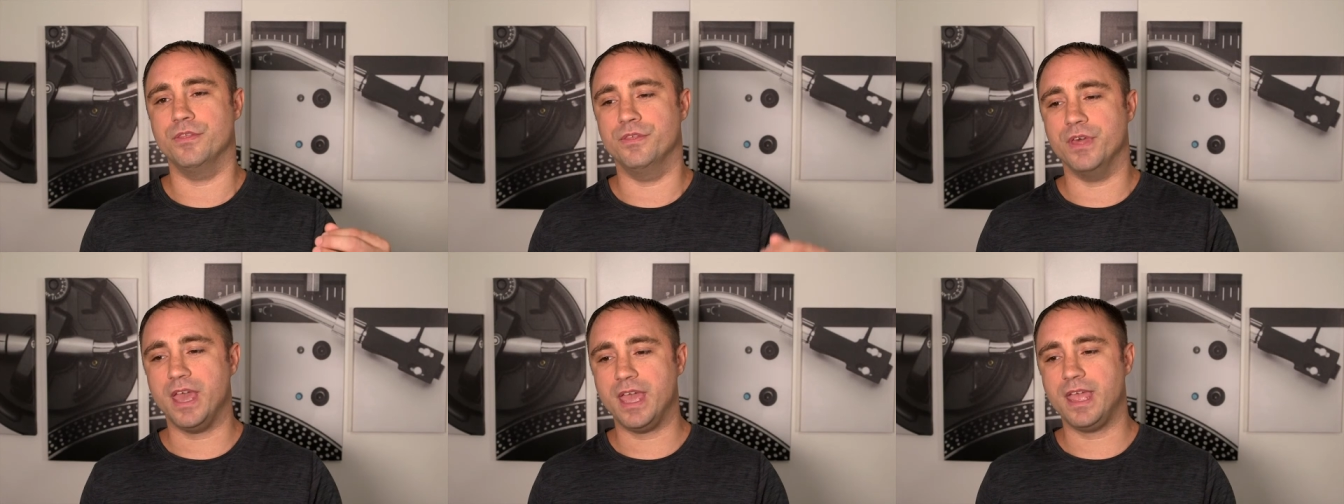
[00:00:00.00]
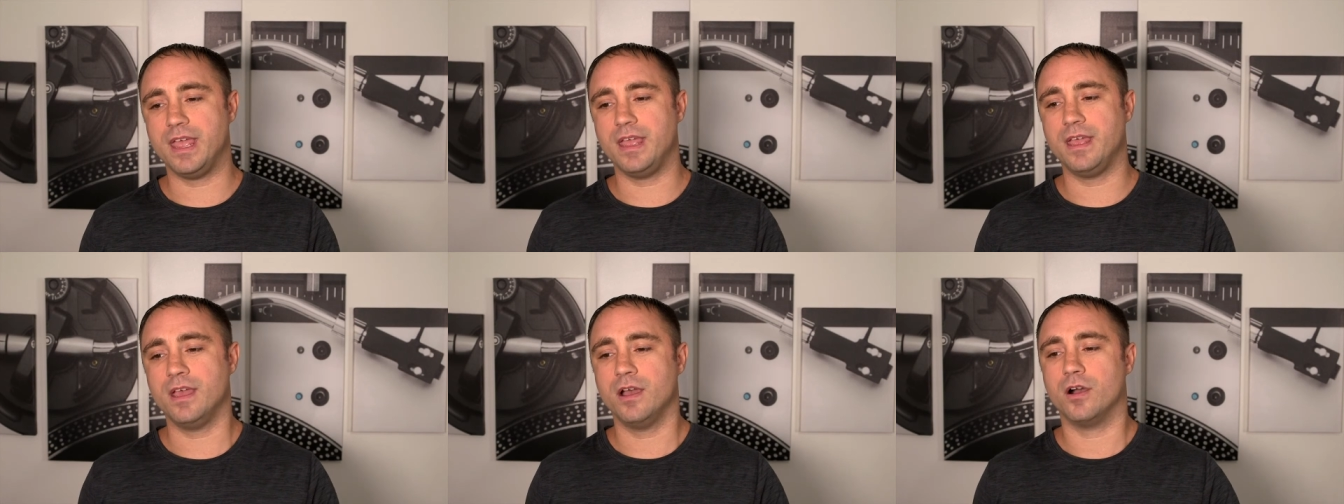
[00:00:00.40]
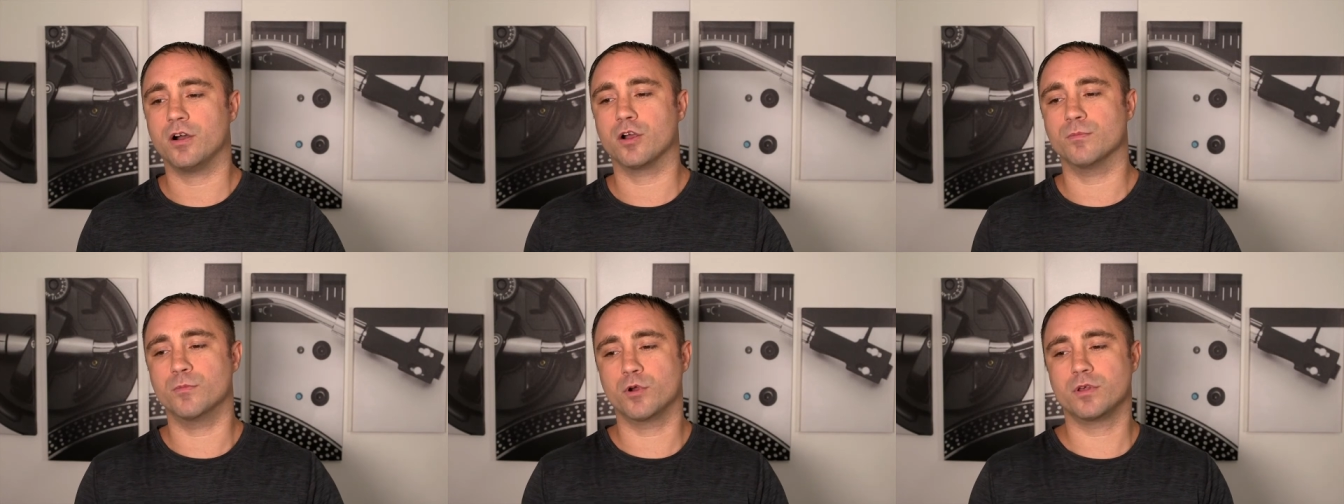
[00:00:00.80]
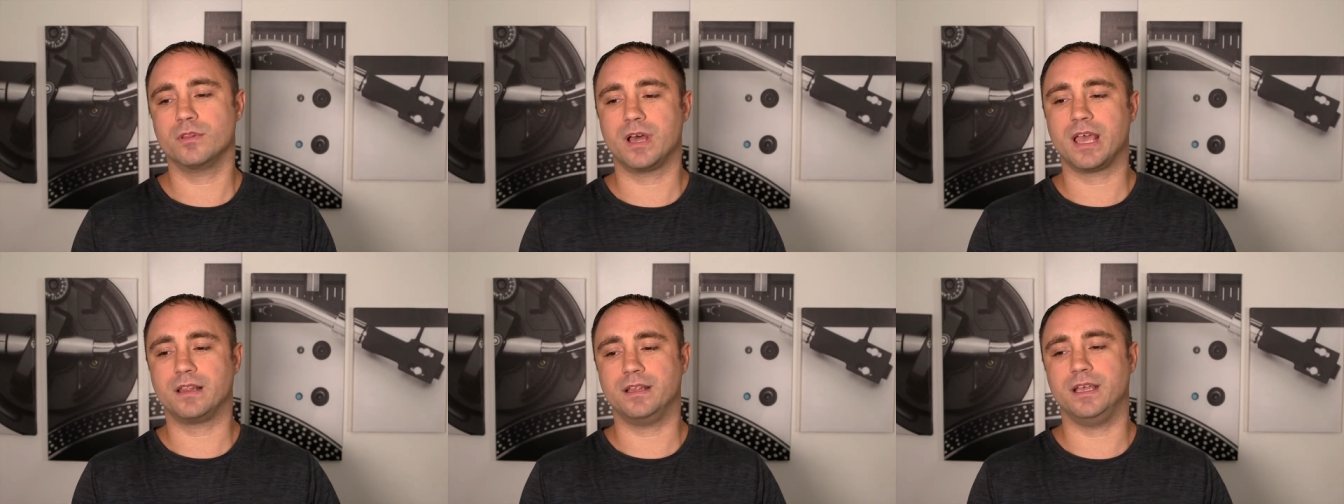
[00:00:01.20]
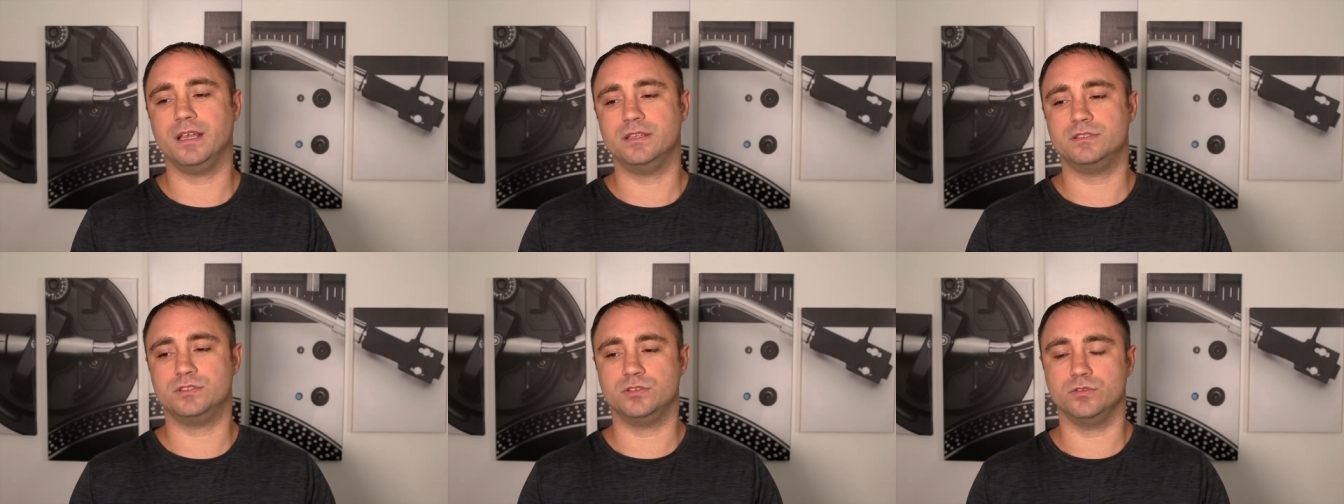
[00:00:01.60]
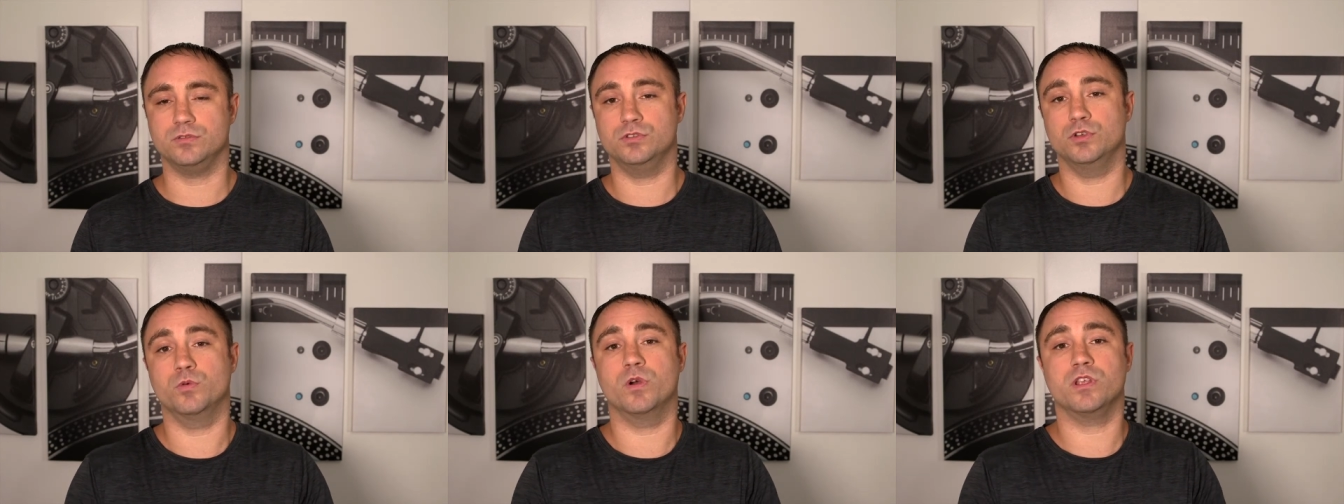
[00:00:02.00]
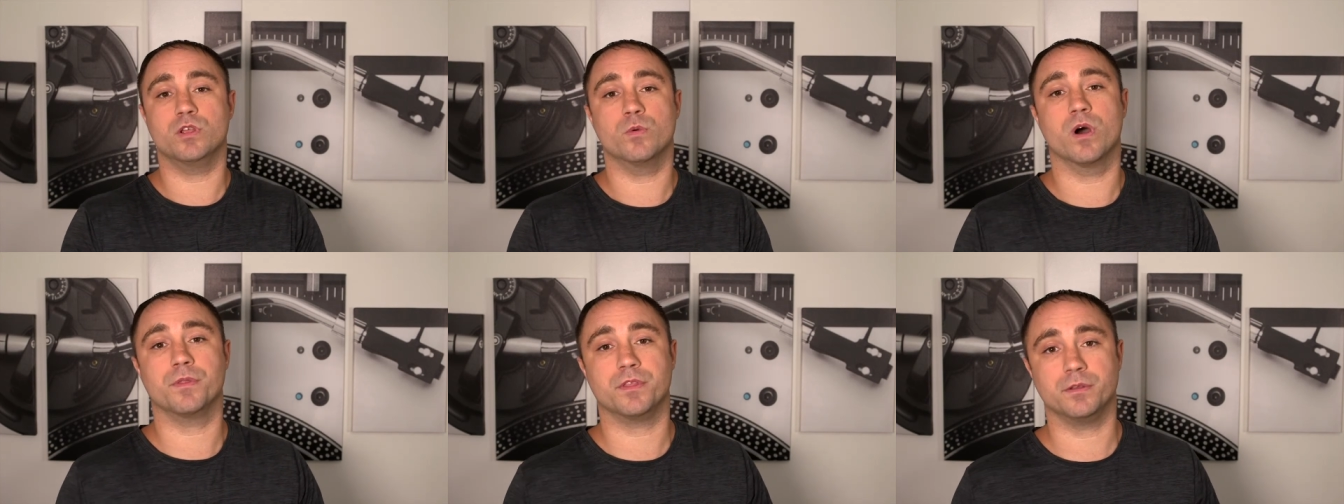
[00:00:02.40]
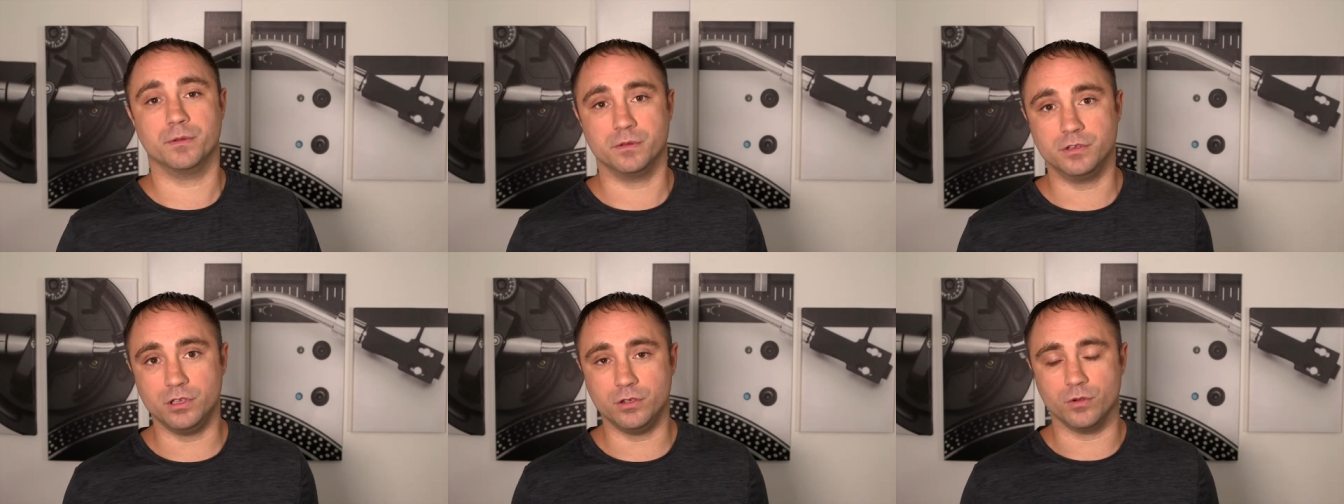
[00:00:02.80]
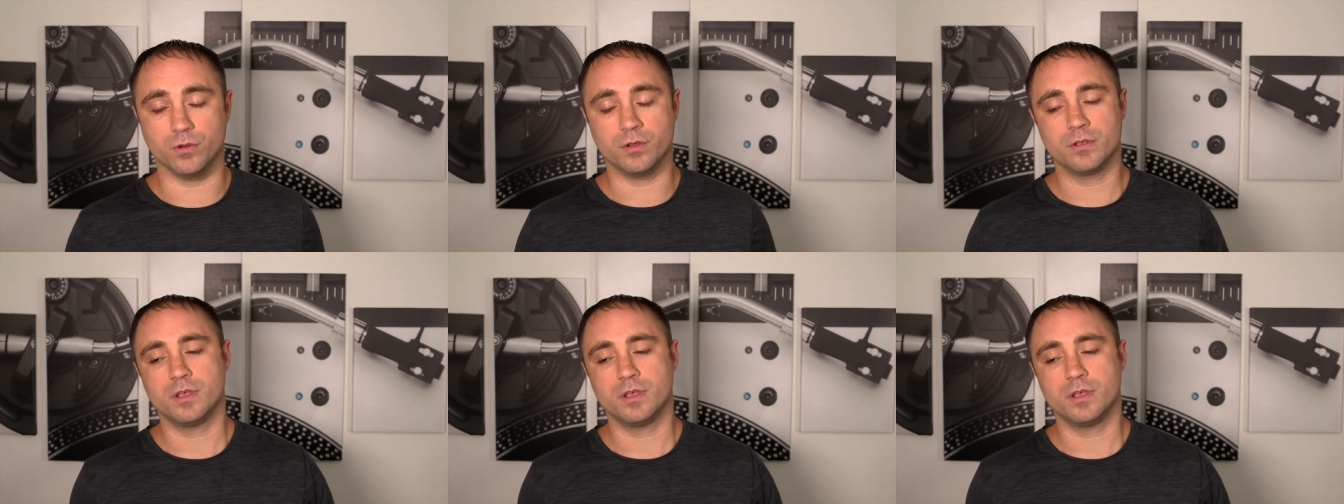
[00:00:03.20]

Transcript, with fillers: they are more likely to do what you want them to do.